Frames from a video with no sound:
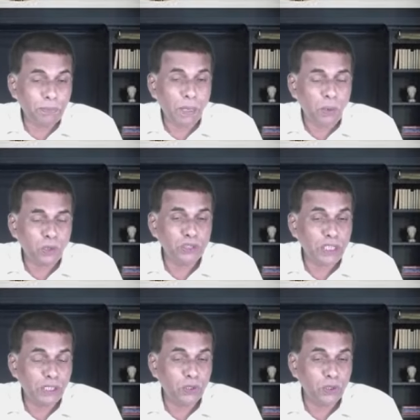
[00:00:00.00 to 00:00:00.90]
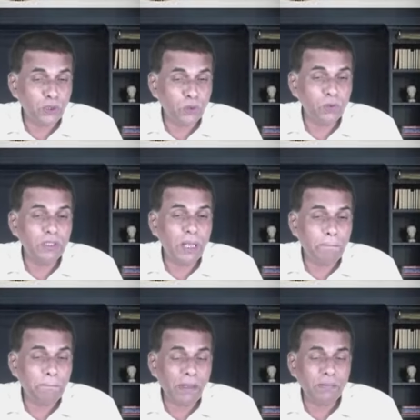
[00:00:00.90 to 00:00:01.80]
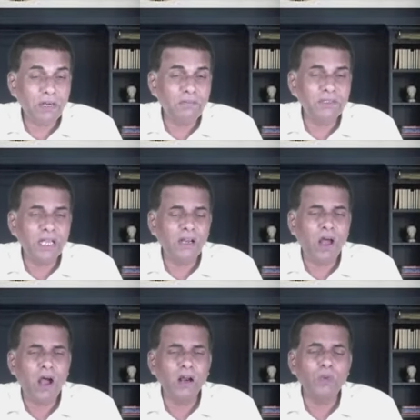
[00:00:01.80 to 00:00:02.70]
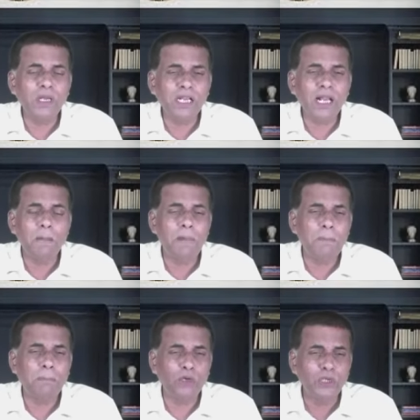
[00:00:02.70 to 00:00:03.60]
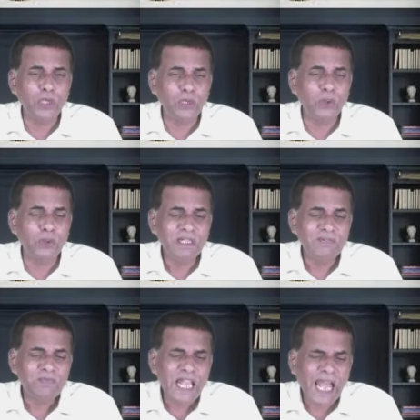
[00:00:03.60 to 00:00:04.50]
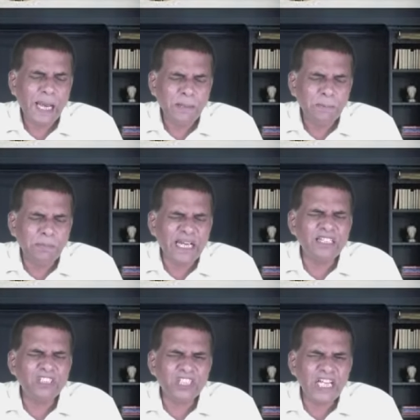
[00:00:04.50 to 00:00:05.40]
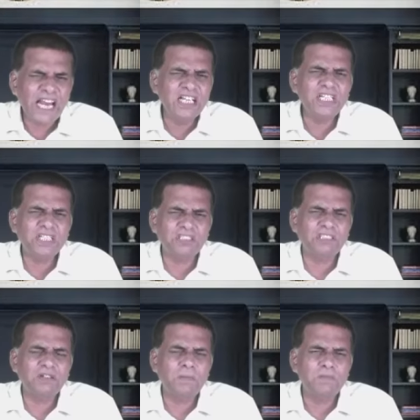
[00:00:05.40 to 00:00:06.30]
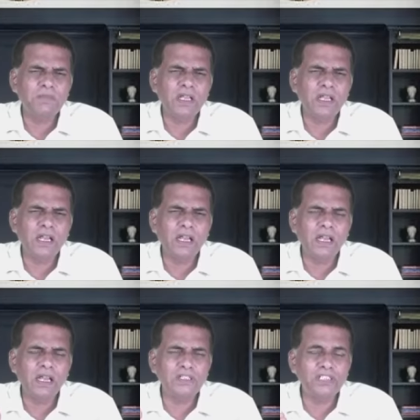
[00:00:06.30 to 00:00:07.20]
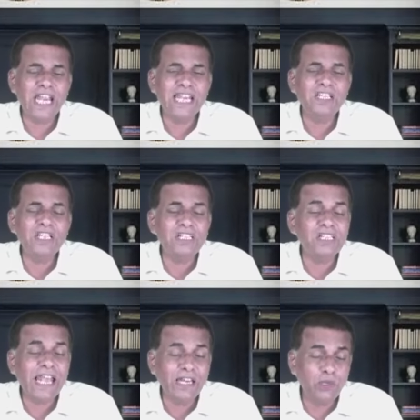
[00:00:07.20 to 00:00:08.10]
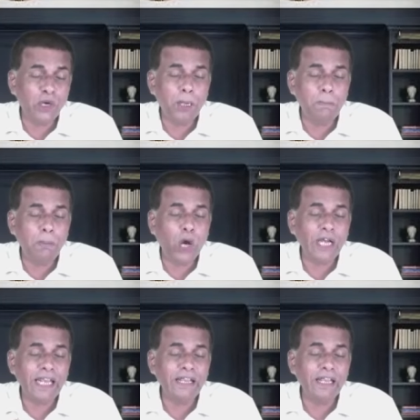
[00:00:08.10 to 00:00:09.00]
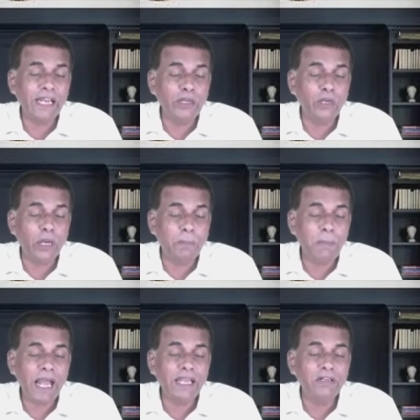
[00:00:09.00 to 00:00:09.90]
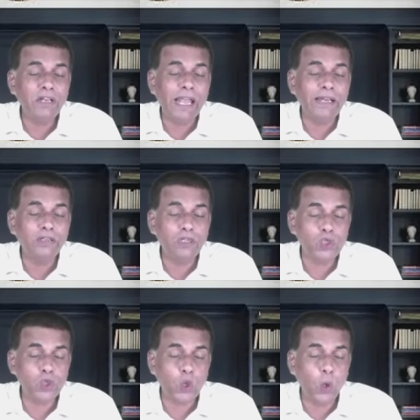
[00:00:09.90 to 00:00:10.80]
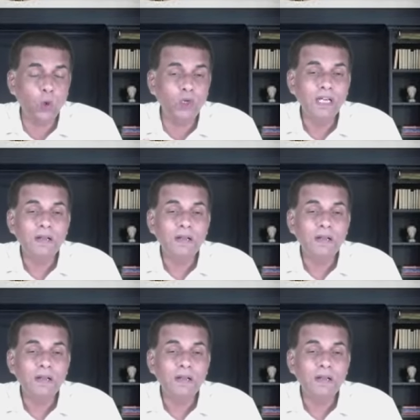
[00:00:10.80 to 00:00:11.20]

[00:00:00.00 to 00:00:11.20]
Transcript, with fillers: promotion to you. The power of the Lord will come upon you and bring changes. Uh, changes in your body, in your mind, in the soul,